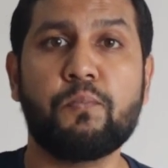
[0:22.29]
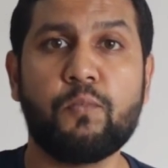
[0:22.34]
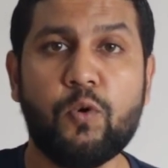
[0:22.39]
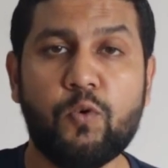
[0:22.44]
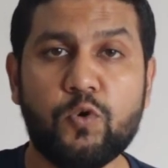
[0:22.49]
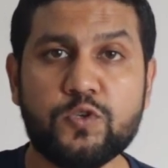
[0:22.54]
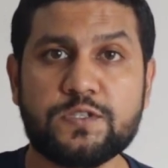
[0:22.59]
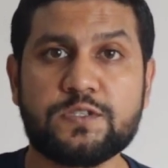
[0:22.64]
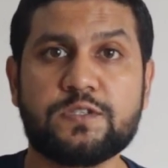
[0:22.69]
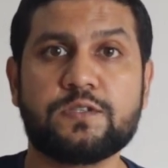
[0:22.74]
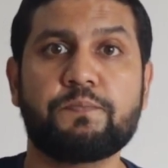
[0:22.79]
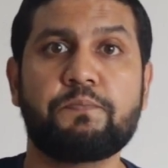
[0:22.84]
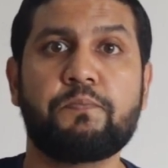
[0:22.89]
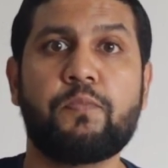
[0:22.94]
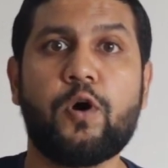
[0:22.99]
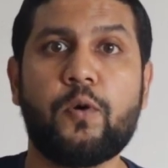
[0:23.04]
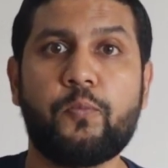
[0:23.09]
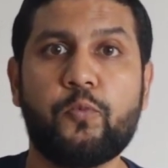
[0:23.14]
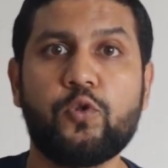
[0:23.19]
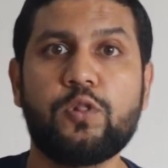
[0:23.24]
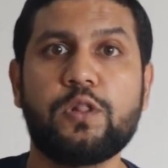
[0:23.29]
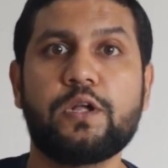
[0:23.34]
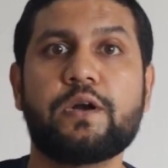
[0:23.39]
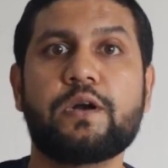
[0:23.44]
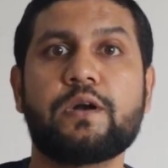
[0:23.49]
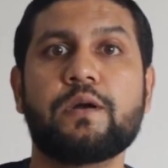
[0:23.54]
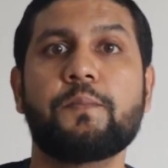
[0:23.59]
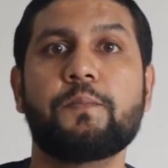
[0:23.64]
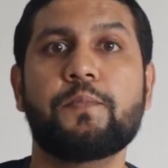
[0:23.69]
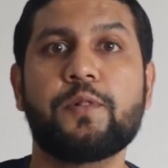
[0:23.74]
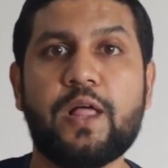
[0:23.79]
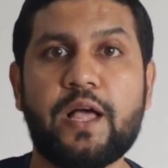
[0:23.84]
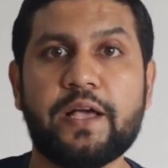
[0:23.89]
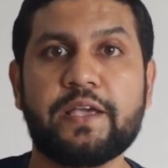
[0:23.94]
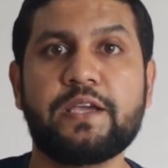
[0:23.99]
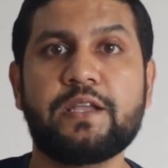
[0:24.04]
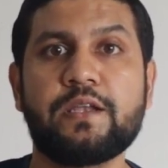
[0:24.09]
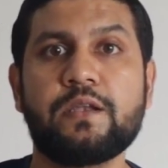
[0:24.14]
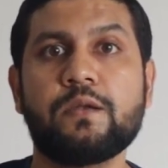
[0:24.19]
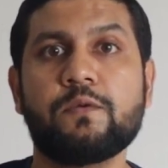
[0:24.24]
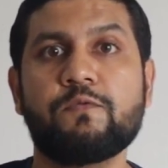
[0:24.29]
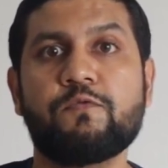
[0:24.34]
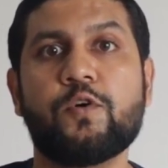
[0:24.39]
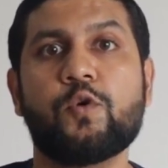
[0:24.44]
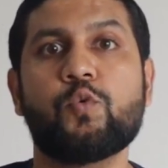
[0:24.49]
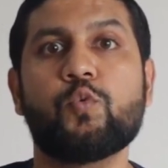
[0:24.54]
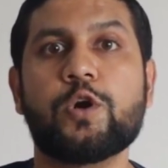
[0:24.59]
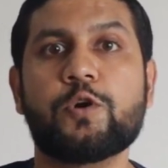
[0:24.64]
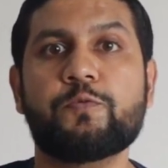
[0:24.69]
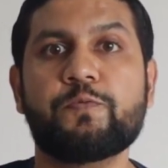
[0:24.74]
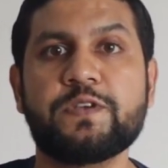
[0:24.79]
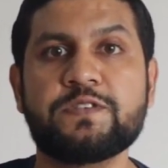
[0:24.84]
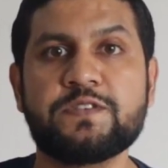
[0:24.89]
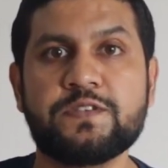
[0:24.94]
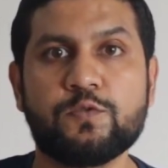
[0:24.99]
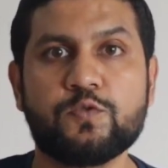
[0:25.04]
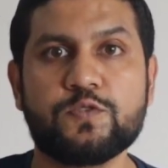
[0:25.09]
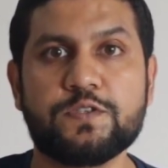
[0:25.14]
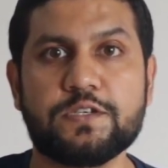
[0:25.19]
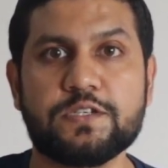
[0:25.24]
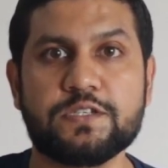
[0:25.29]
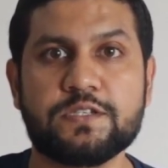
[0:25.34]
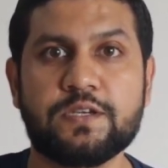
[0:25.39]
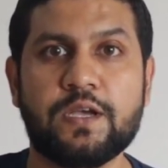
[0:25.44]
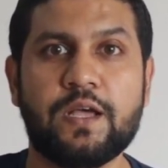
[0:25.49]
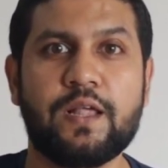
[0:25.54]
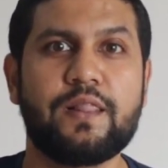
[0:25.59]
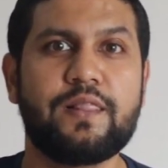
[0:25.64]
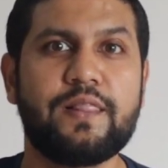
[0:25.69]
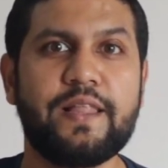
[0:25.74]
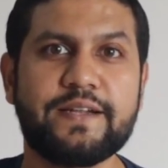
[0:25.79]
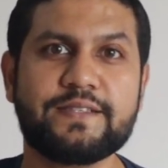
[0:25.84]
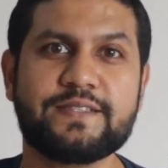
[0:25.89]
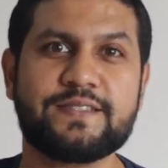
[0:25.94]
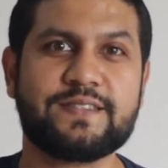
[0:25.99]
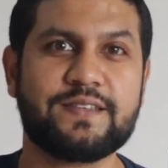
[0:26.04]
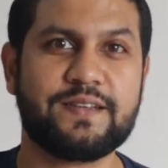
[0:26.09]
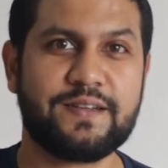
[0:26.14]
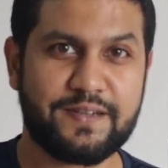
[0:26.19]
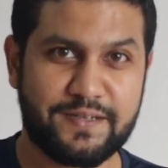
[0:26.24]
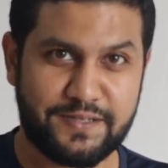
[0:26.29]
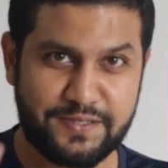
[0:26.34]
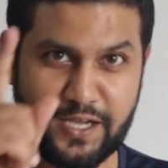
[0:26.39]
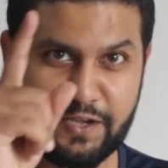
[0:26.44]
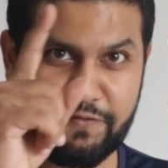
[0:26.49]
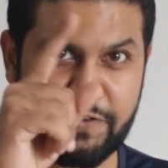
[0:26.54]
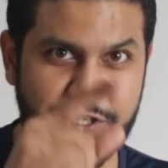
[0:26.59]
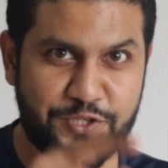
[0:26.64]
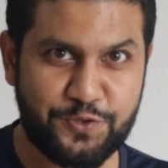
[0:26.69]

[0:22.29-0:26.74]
most popular plugin for WordPress users. Let's dive